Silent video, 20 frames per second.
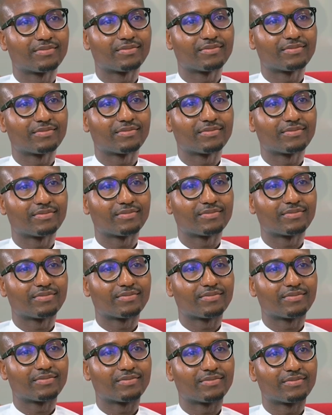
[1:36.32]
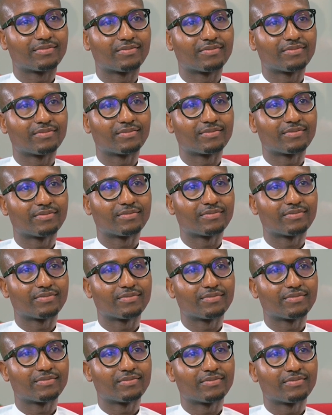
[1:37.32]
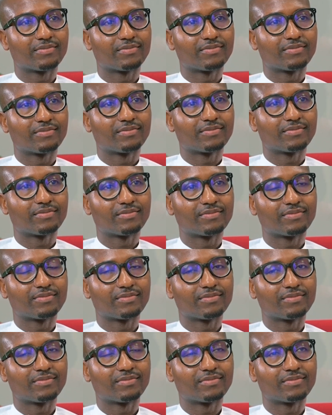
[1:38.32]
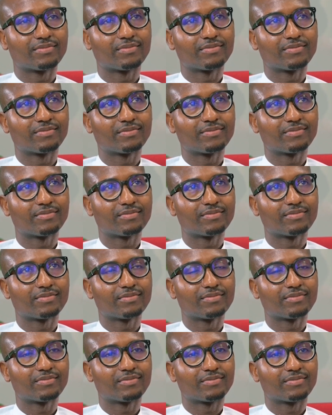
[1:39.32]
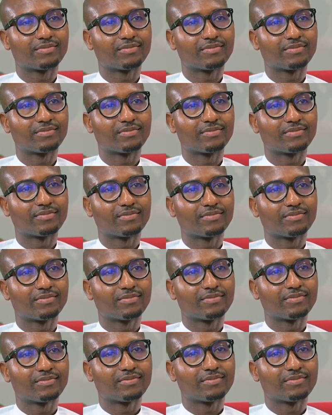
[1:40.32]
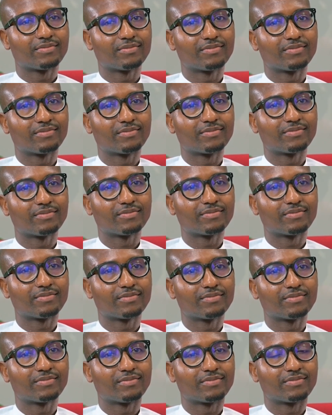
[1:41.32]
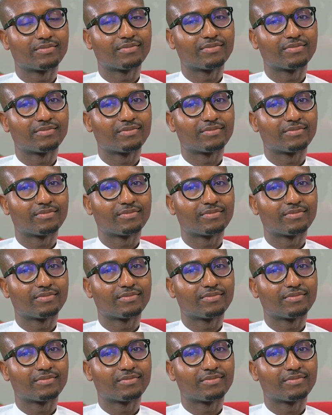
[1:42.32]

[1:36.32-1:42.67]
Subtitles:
(not speaking)